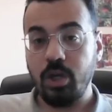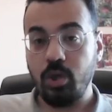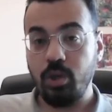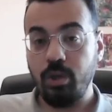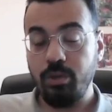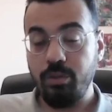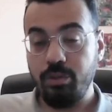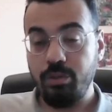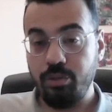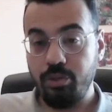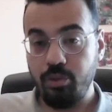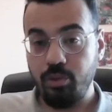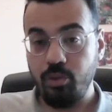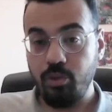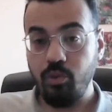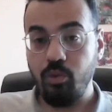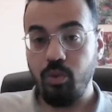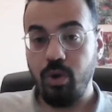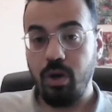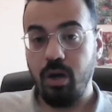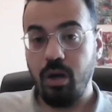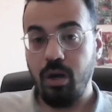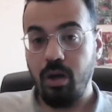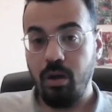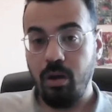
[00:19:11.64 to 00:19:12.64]
going
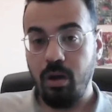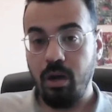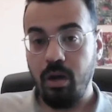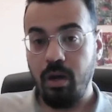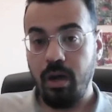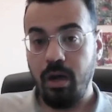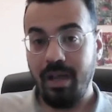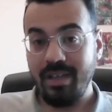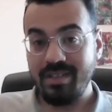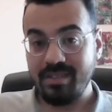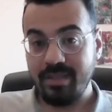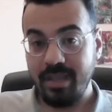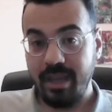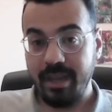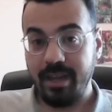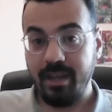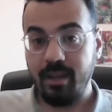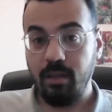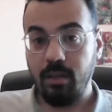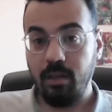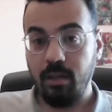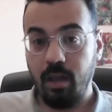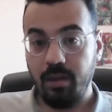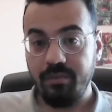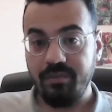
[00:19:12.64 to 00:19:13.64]
through a
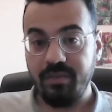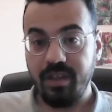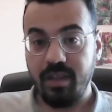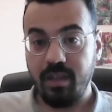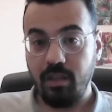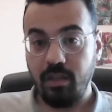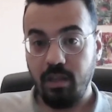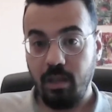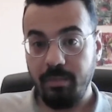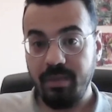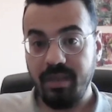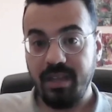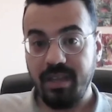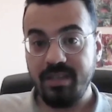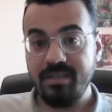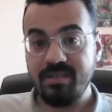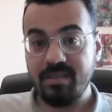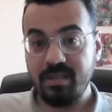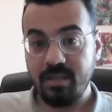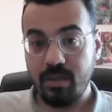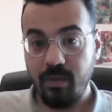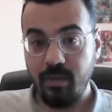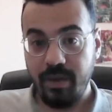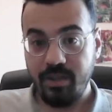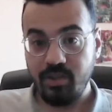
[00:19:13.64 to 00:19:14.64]
cycle of economic
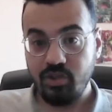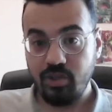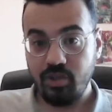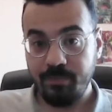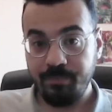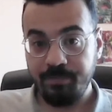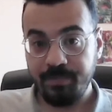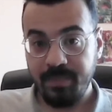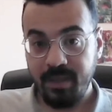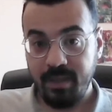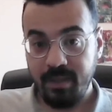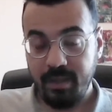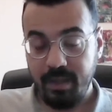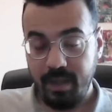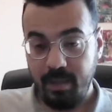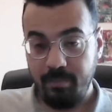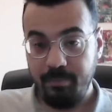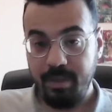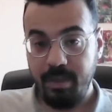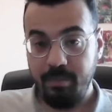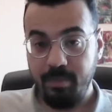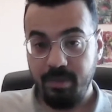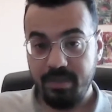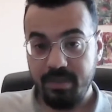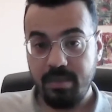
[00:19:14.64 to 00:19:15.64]
integration
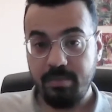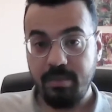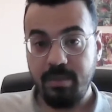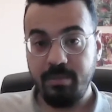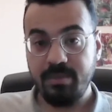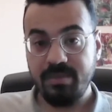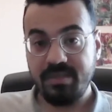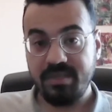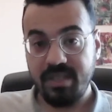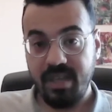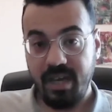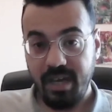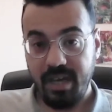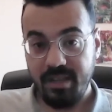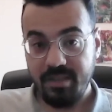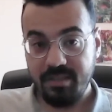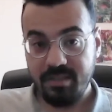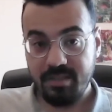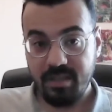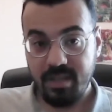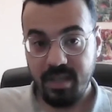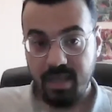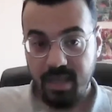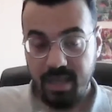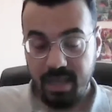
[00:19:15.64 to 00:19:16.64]
and people-to-people
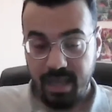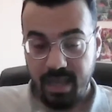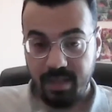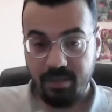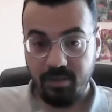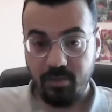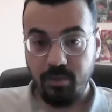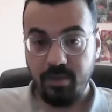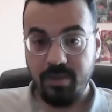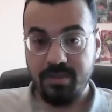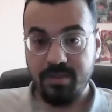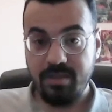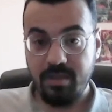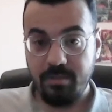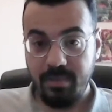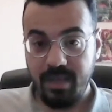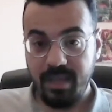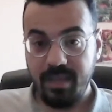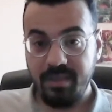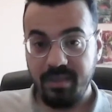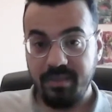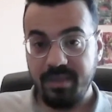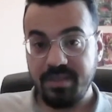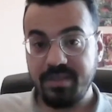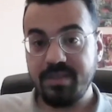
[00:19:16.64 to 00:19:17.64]
ties, and going to
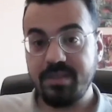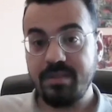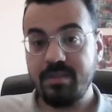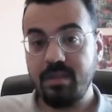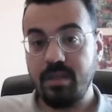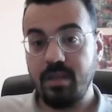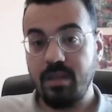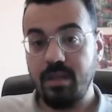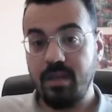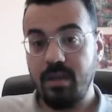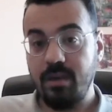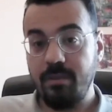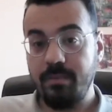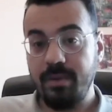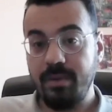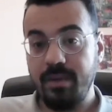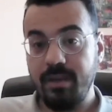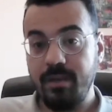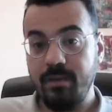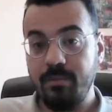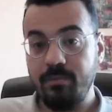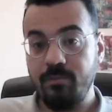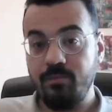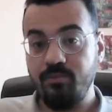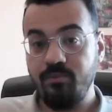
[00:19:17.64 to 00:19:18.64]
make this
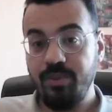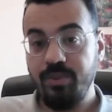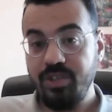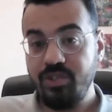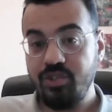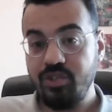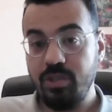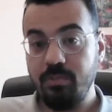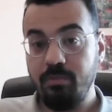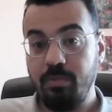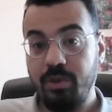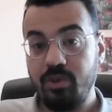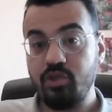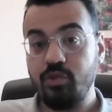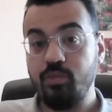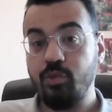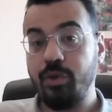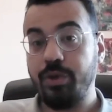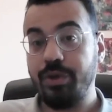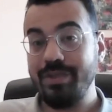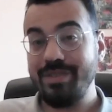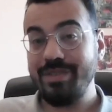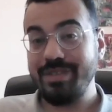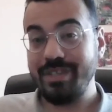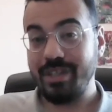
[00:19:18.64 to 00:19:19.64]
region much
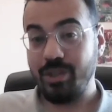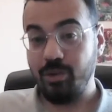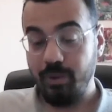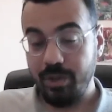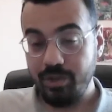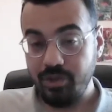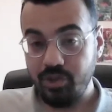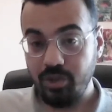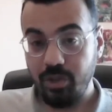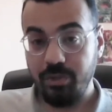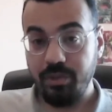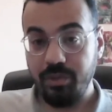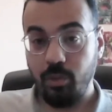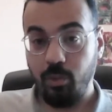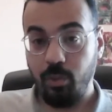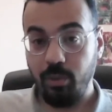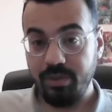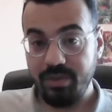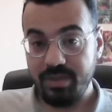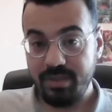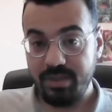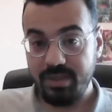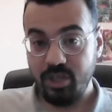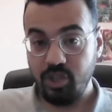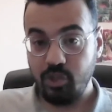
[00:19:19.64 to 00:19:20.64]
more consequential on the
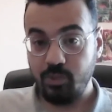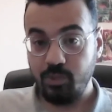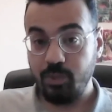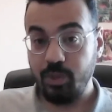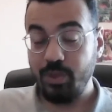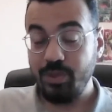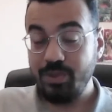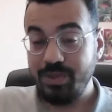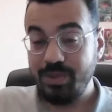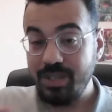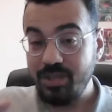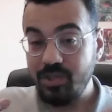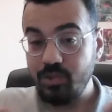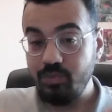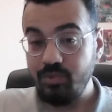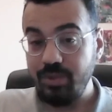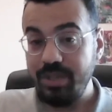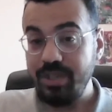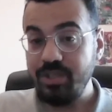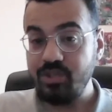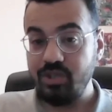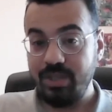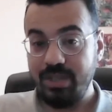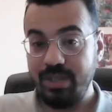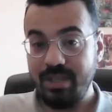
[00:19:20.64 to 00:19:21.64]
world stage. Because this
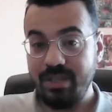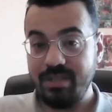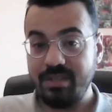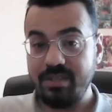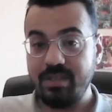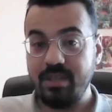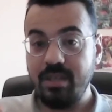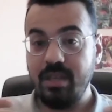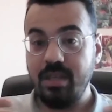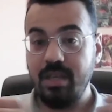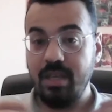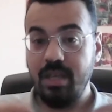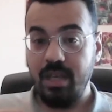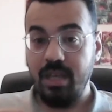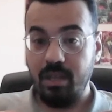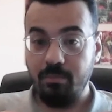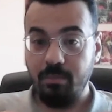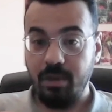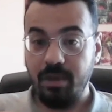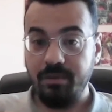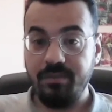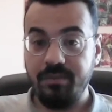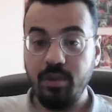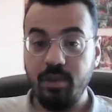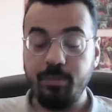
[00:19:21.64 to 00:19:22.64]
region is,
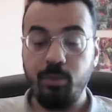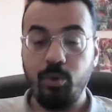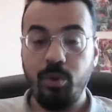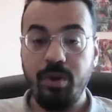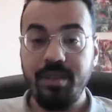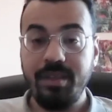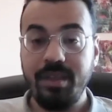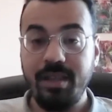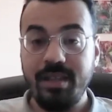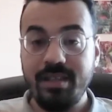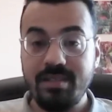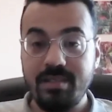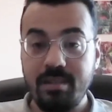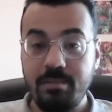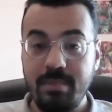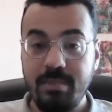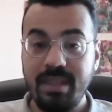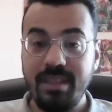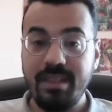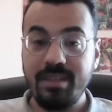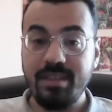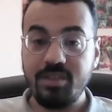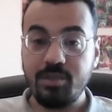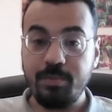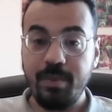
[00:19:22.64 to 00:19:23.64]
in my viewpoint, is the
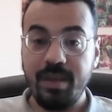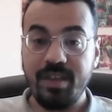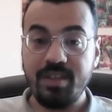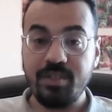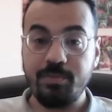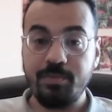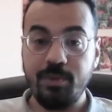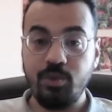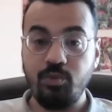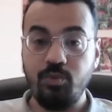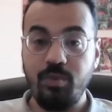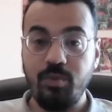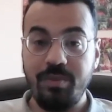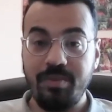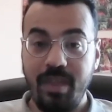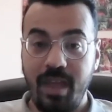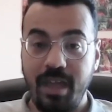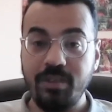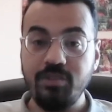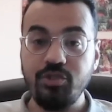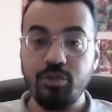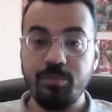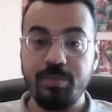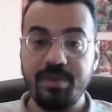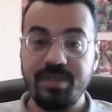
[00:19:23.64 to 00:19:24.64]
middle space between the
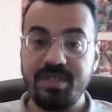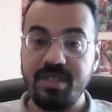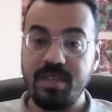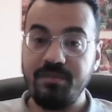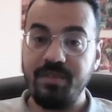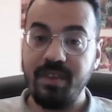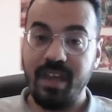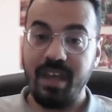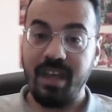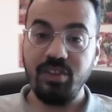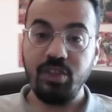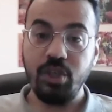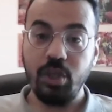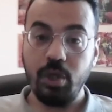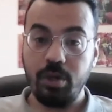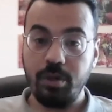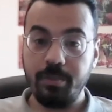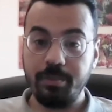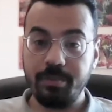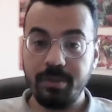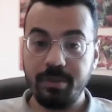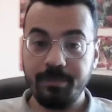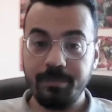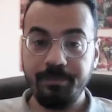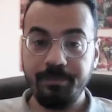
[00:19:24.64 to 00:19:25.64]
Indo-Pacific and Europe.